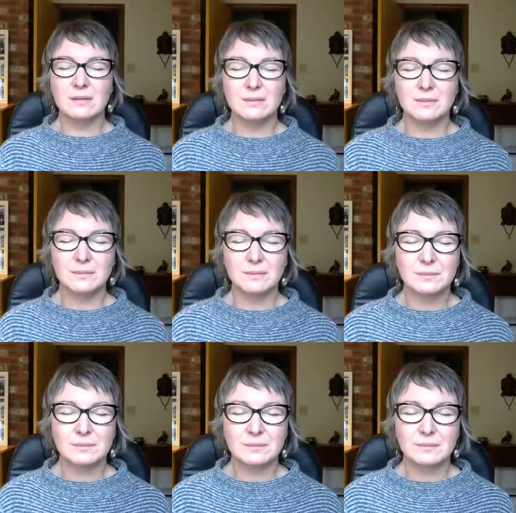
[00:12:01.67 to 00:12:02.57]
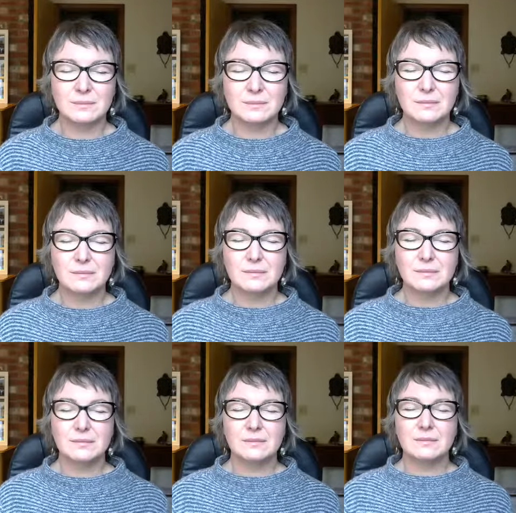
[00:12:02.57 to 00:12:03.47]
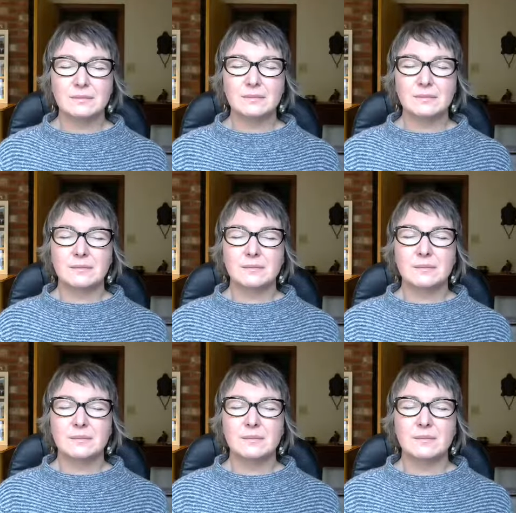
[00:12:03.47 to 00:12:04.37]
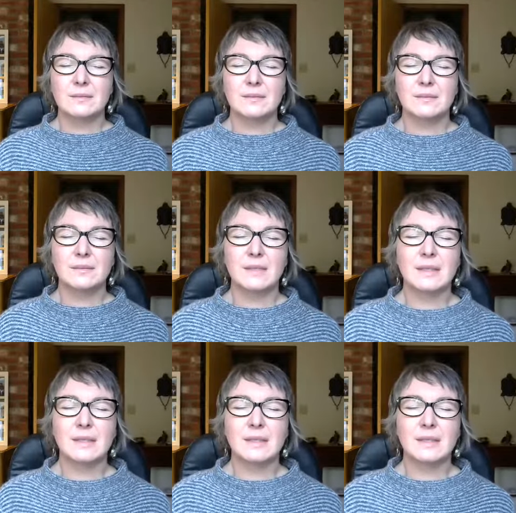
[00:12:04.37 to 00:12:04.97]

Nothing is said.